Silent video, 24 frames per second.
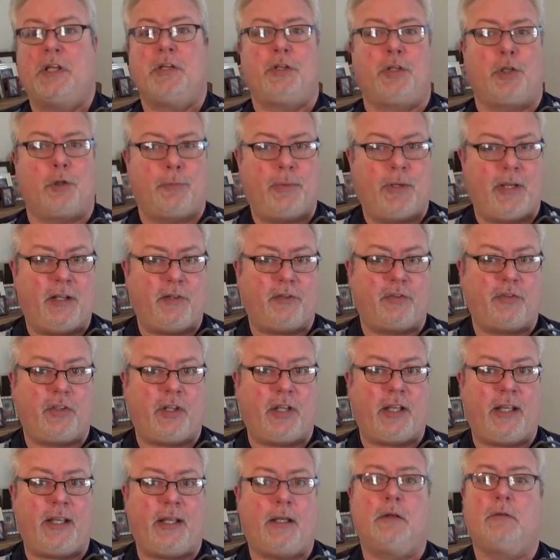Your
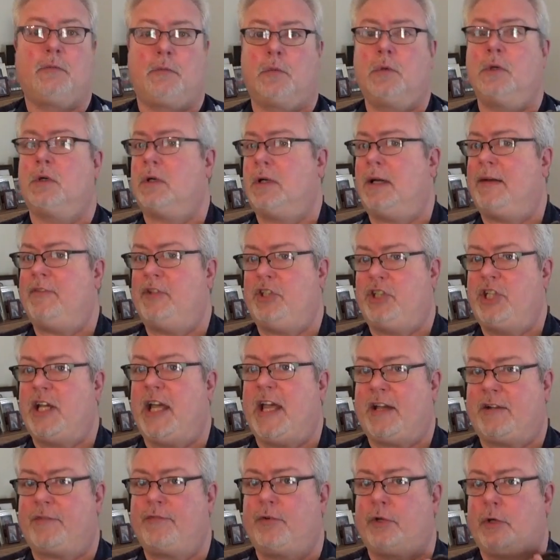PC will have a
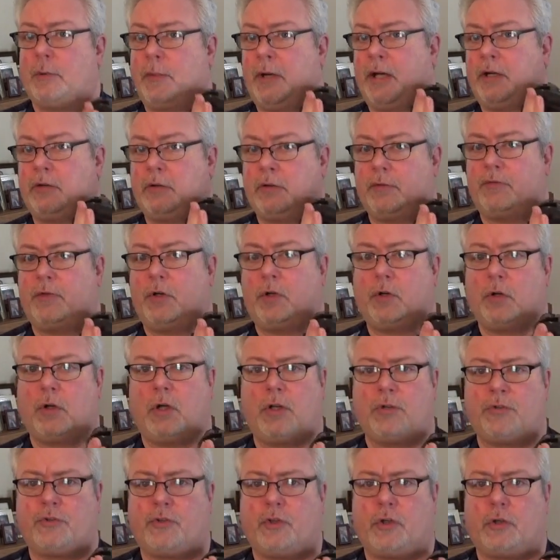jack for a microphone
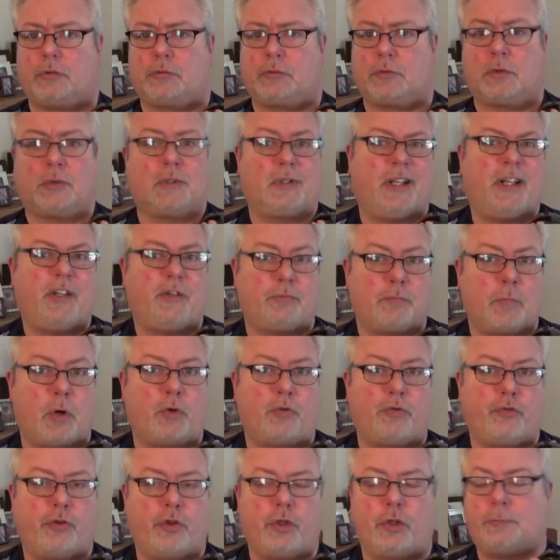also, or at least
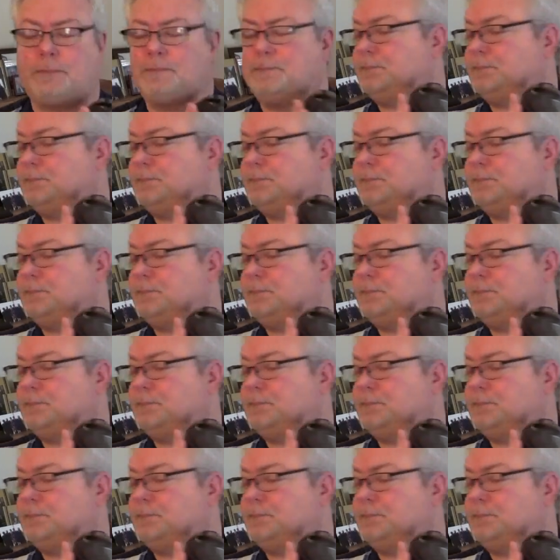most do.